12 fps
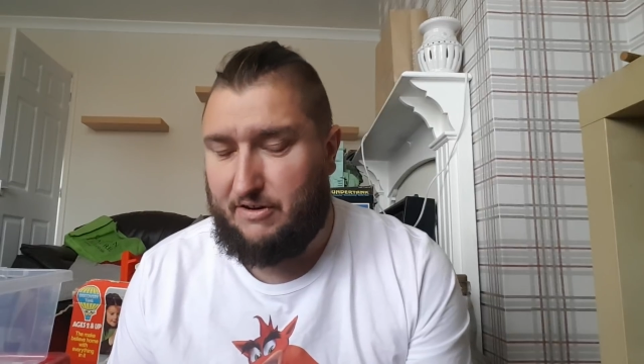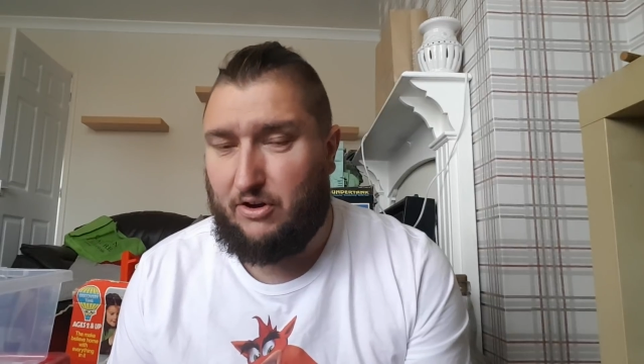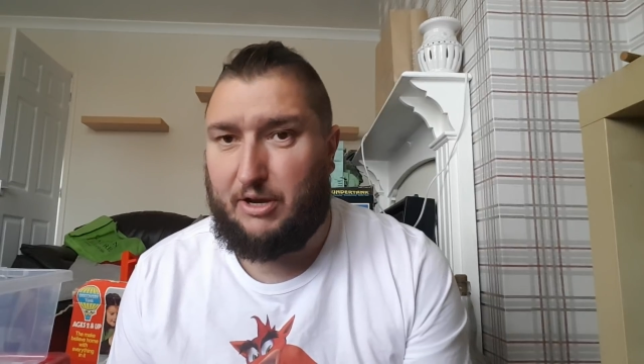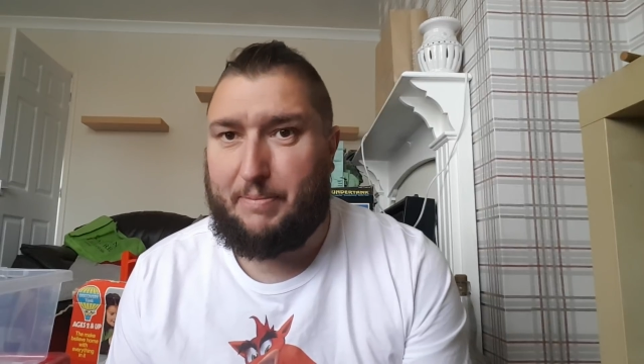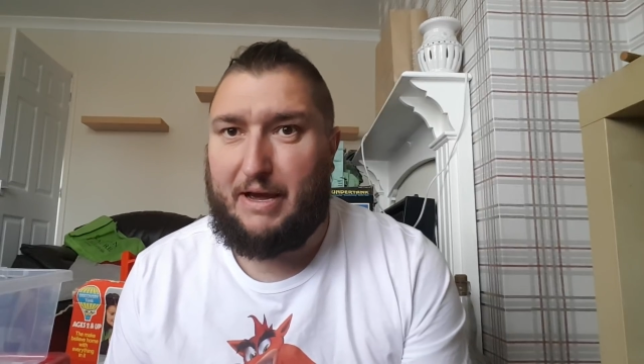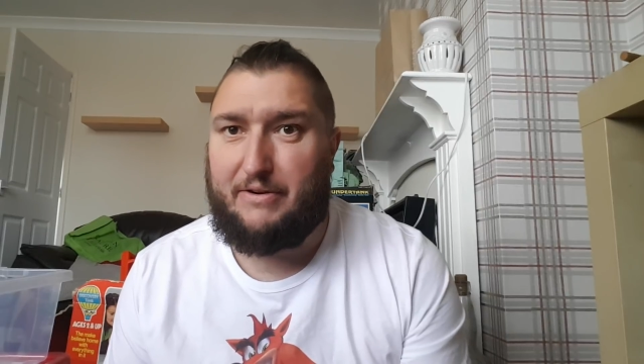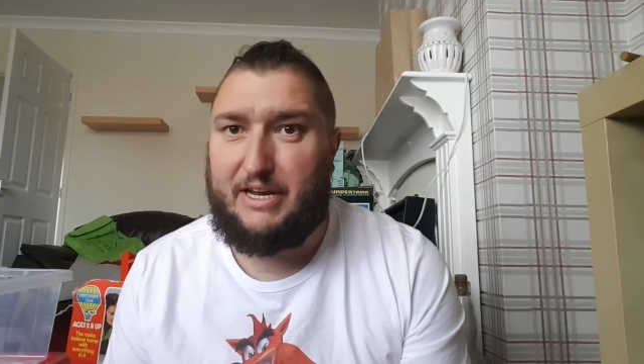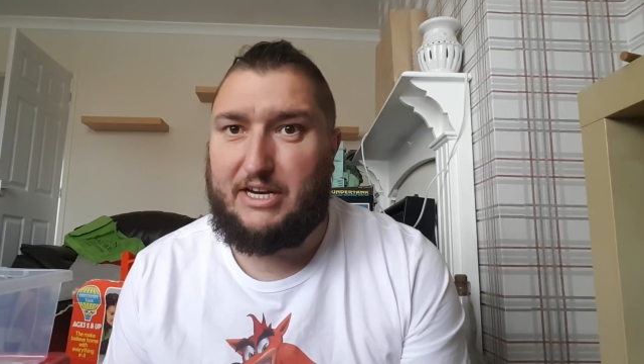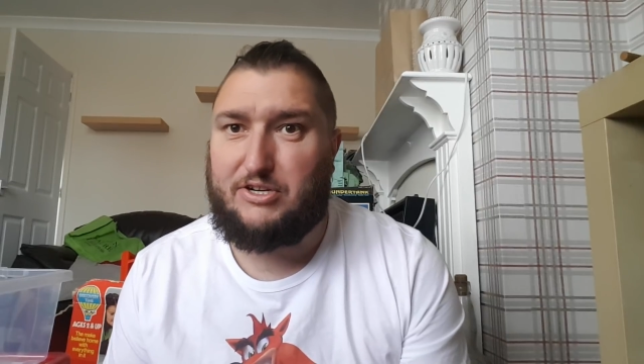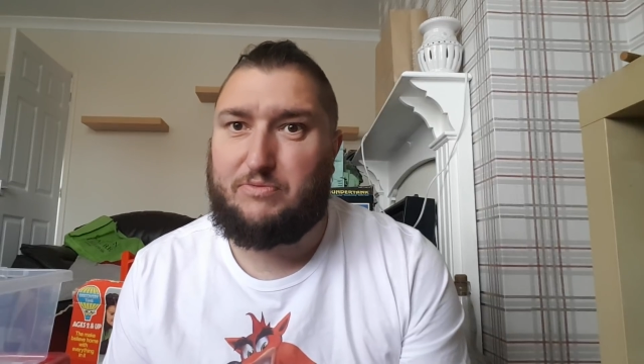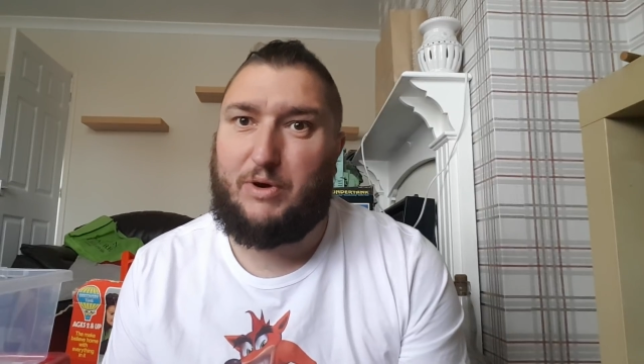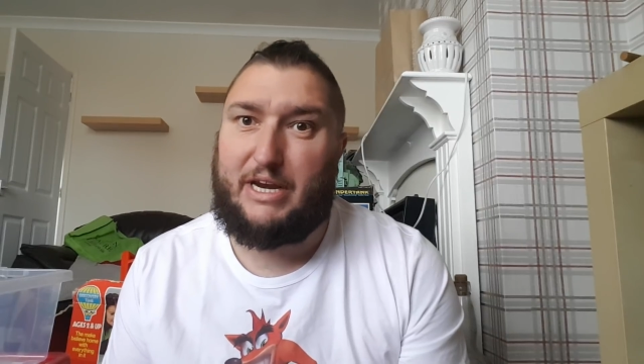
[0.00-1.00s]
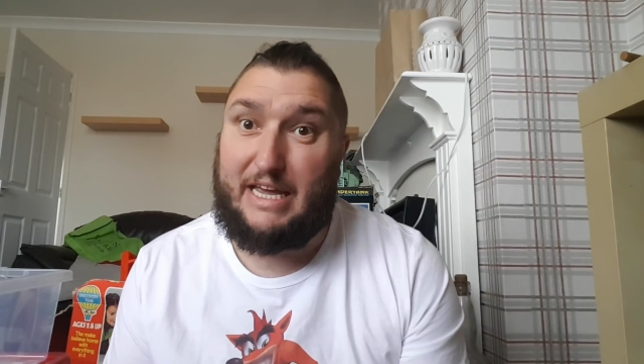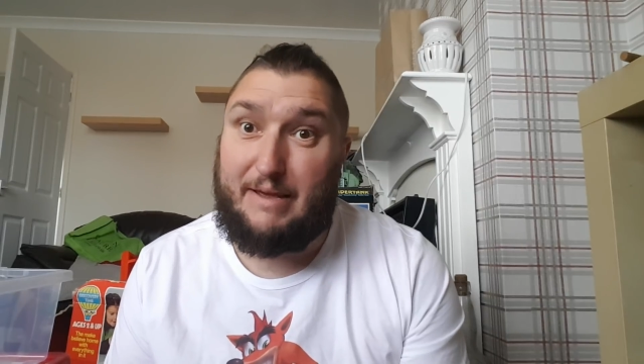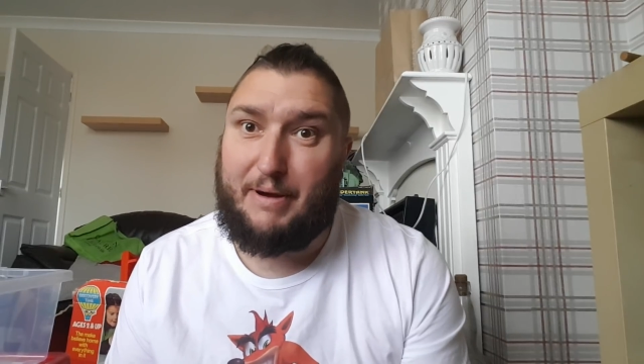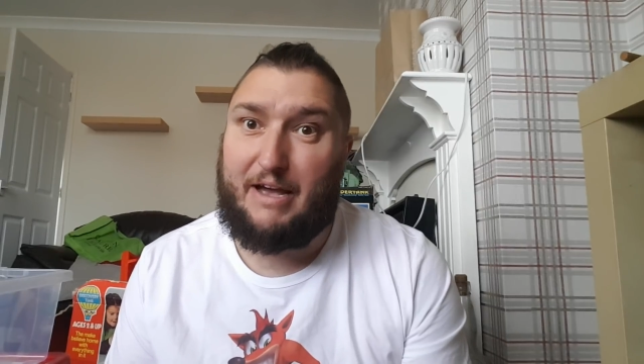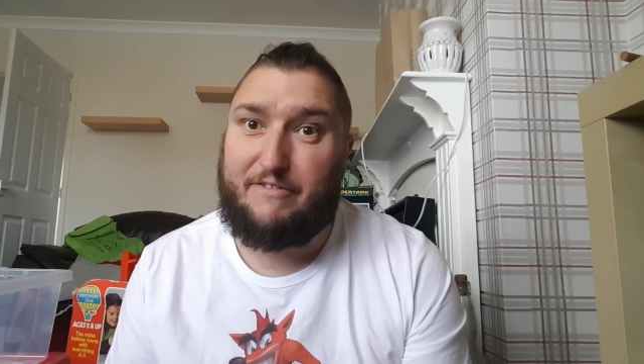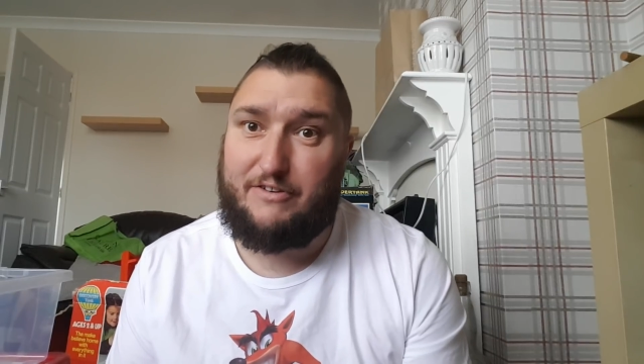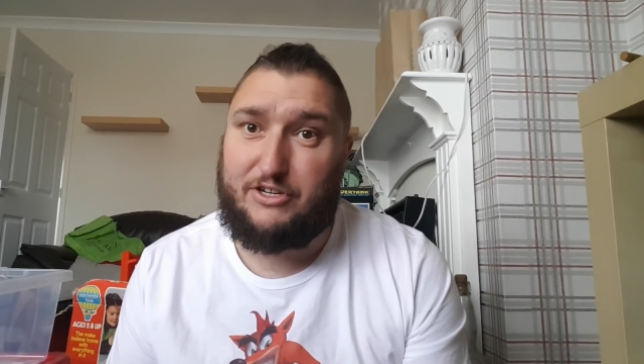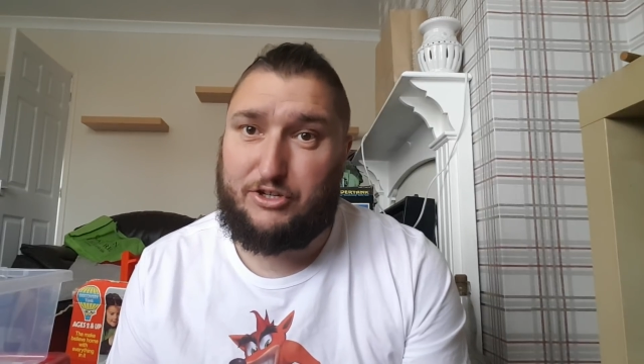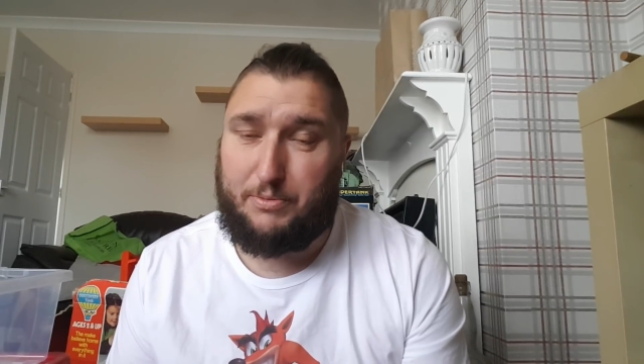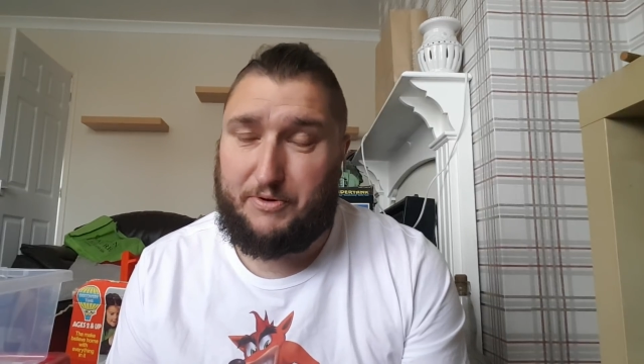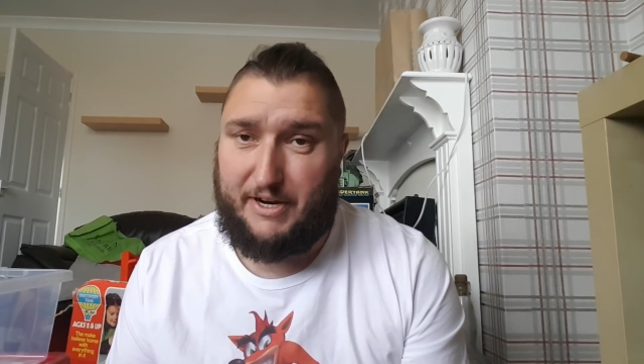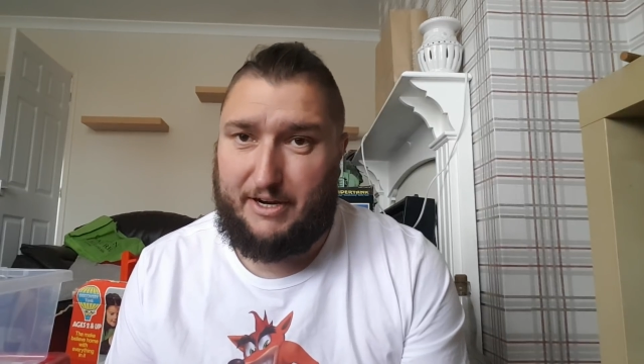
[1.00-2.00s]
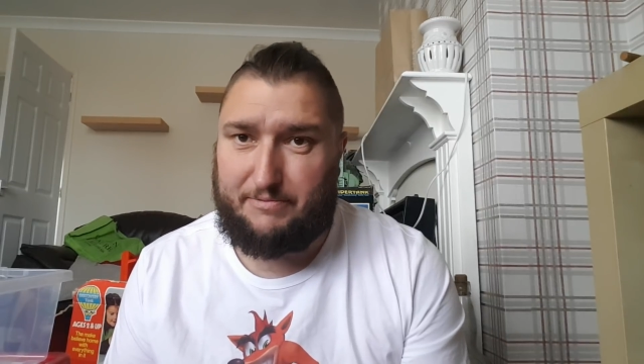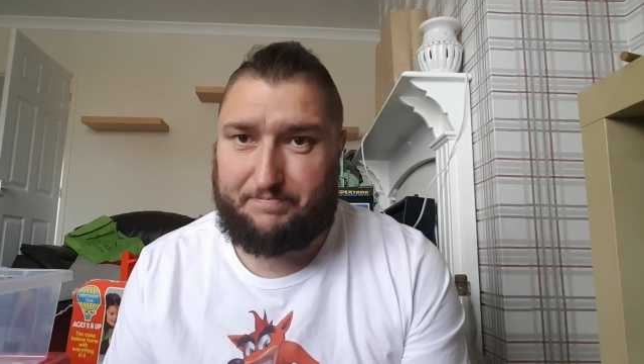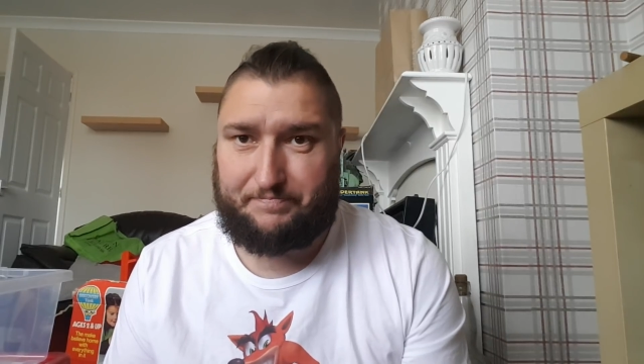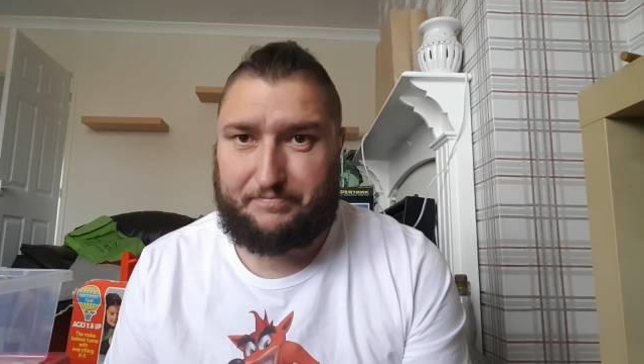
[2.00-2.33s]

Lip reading: for like £1 each, and when eBay first come around,